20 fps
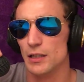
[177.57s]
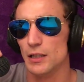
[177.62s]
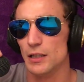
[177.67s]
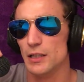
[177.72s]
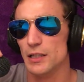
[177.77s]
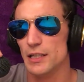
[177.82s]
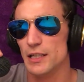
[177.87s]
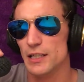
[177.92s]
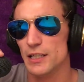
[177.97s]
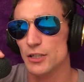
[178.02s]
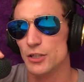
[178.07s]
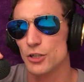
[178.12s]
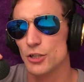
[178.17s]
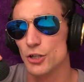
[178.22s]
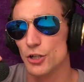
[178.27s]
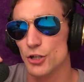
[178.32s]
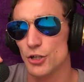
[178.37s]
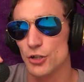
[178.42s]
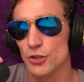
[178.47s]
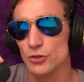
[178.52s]
the
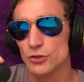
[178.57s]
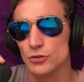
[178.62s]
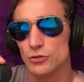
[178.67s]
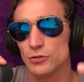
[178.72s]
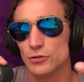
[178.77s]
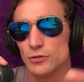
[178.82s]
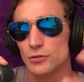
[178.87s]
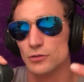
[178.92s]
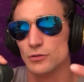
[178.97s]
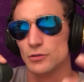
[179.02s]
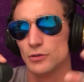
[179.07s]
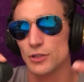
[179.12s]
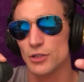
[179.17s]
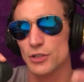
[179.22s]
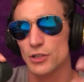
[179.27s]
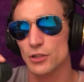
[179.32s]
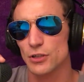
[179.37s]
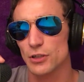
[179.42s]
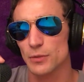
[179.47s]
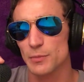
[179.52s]
internal
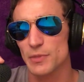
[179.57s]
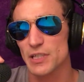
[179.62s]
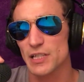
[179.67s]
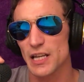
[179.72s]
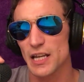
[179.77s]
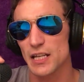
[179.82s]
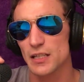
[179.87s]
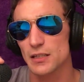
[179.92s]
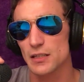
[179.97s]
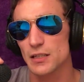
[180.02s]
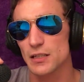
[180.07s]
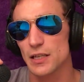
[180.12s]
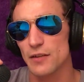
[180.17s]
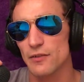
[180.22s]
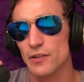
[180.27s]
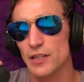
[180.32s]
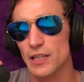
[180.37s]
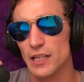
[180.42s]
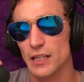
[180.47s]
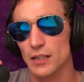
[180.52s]
circumstances,
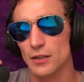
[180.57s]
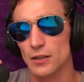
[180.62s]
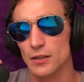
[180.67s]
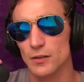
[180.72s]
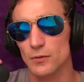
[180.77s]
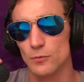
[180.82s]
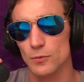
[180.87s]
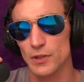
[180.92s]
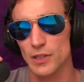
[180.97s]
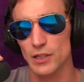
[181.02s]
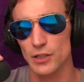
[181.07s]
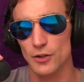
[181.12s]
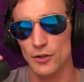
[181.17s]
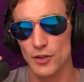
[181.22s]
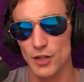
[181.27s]
everything within your